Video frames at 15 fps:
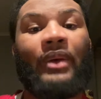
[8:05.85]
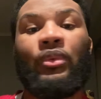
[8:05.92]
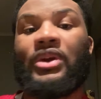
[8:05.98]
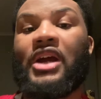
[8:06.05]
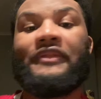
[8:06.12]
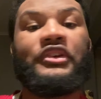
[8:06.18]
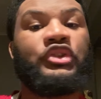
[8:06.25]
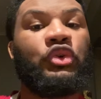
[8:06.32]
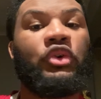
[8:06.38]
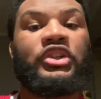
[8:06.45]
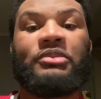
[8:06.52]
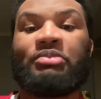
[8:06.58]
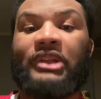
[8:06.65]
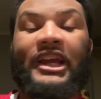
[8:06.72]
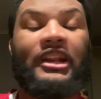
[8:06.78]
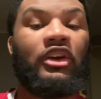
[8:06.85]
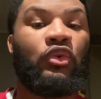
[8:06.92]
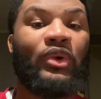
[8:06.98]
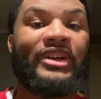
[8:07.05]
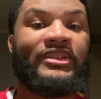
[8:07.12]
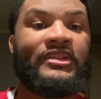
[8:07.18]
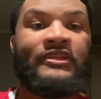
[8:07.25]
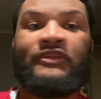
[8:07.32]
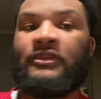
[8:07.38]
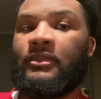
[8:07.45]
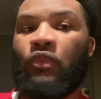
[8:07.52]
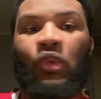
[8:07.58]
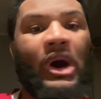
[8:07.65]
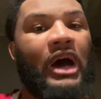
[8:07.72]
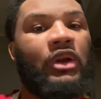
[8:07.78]
Whenever Georgia played aggressive,
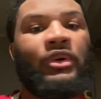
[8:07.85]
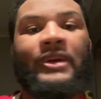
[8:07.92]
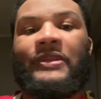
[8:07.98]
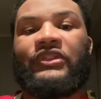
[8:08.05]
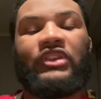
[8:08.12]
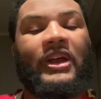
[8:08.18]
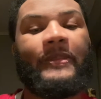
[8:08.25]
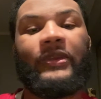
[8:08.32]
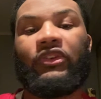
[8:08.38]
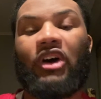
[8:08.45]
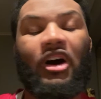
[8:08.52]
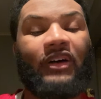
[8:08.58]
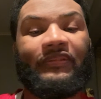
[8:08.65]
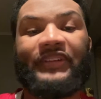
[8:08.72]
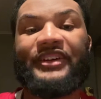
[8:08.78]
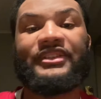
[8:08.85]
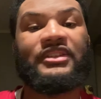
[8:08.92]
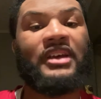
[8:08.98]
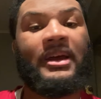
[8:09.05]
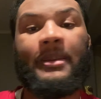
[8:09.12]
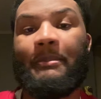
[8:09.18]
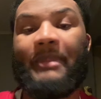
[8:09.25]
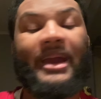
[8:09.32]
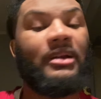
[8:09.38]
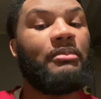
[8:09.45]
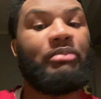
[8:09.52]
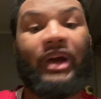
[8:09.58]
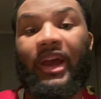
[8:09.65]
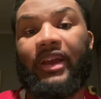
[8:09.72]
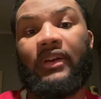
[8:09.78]
Waddle and this offense made them
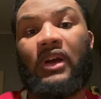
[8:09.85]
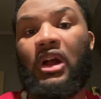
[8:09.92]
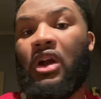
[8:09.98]
pay.